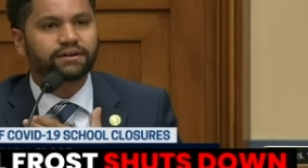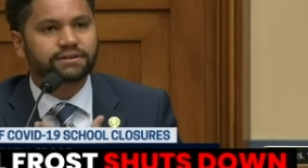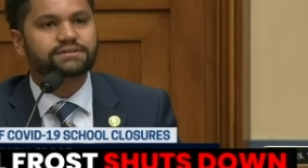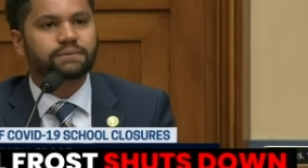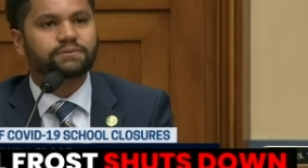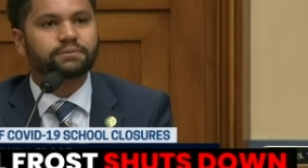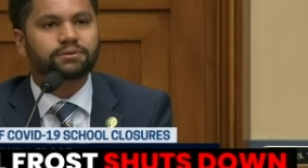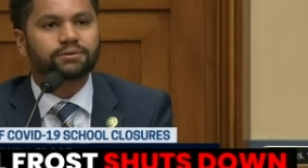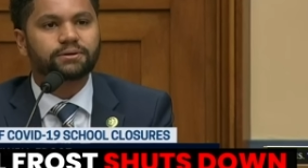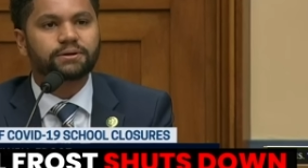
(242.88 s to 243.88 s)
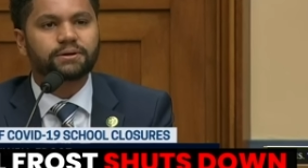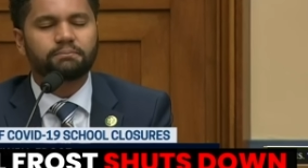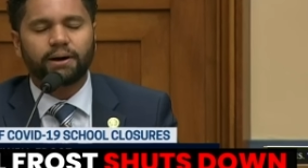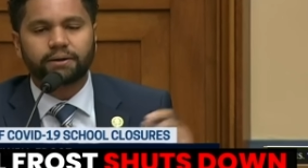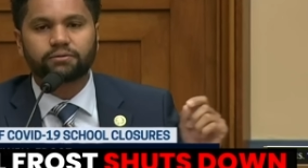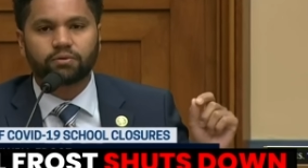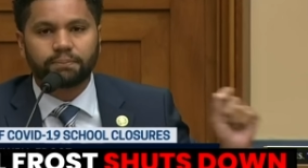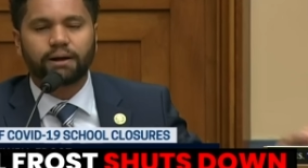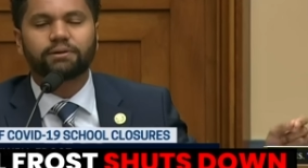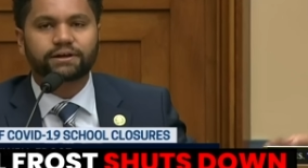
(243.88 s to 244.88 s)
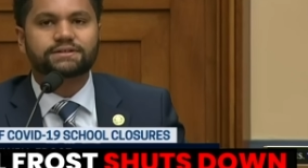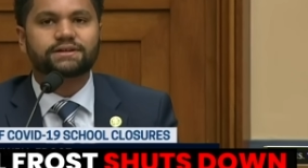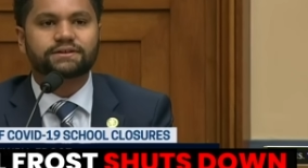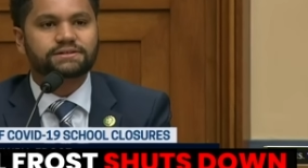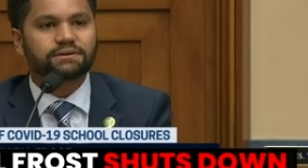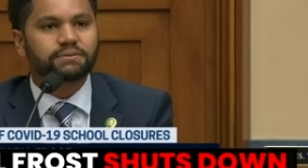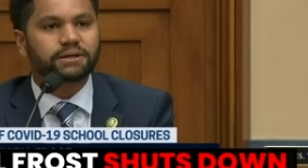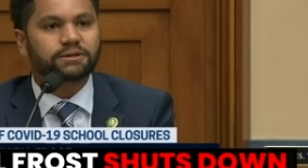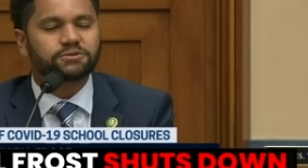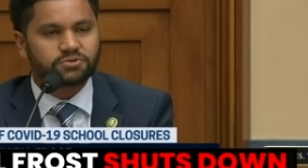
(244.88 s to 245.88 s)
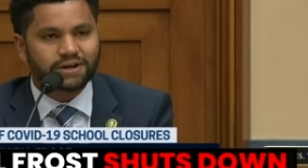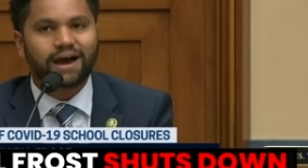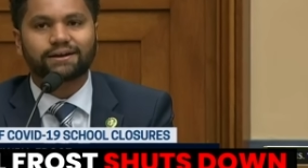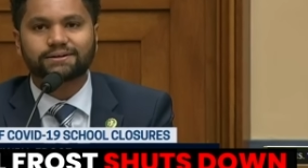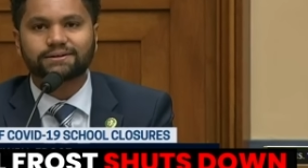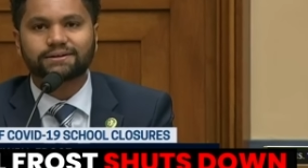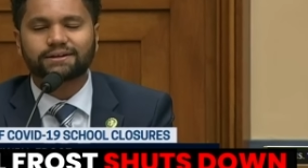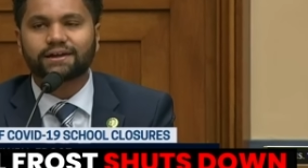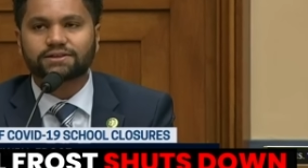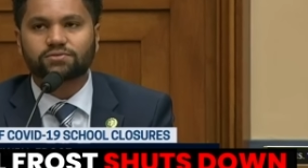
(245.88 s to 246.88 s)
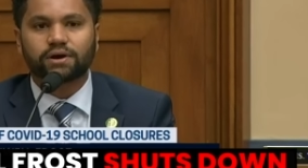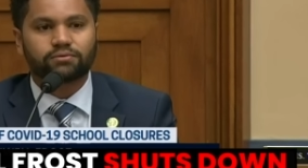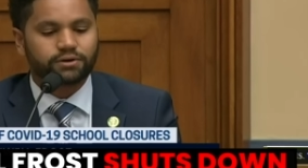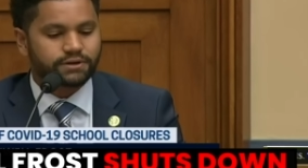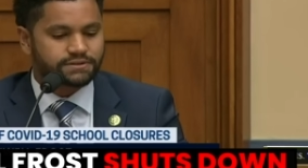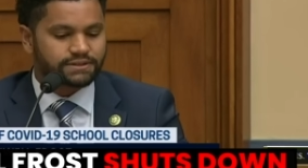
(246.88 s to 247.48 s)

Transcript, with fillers: unacceptable, but Republicans on this committee do not. And that's why we're here